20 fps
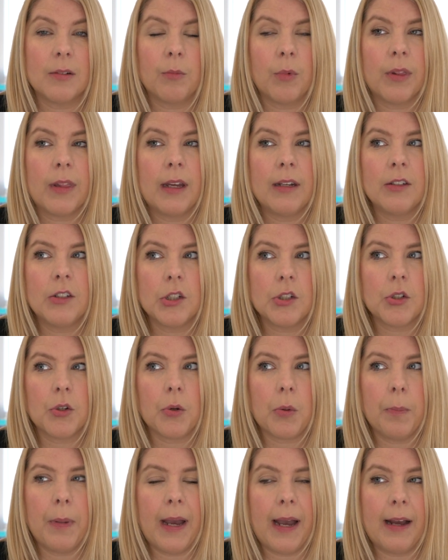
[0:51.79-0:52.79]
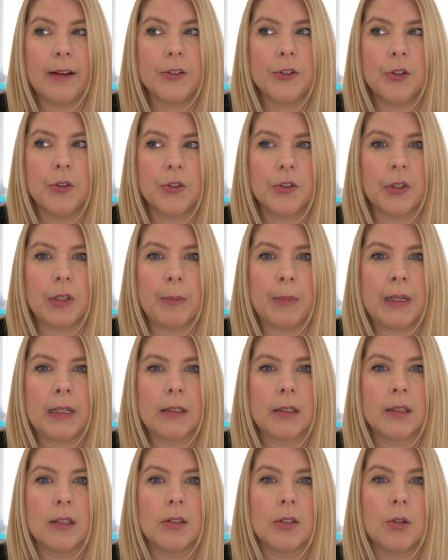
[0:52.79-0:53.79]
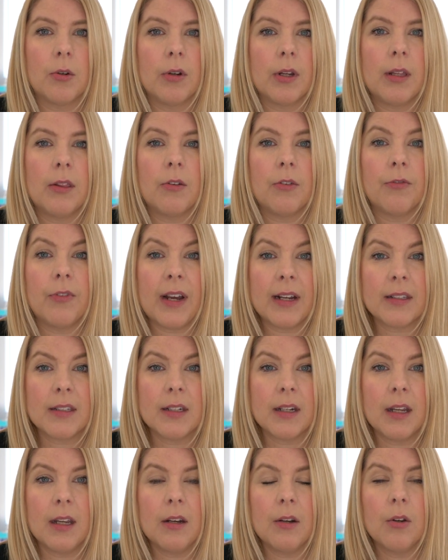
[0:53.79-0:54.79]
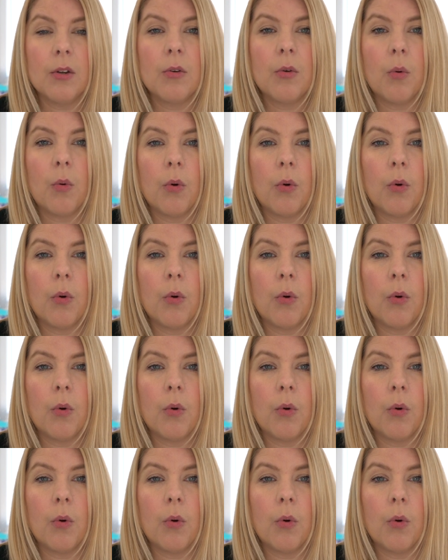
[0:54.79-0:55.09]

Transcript: And what that digital pass usually means is you're either vaccinated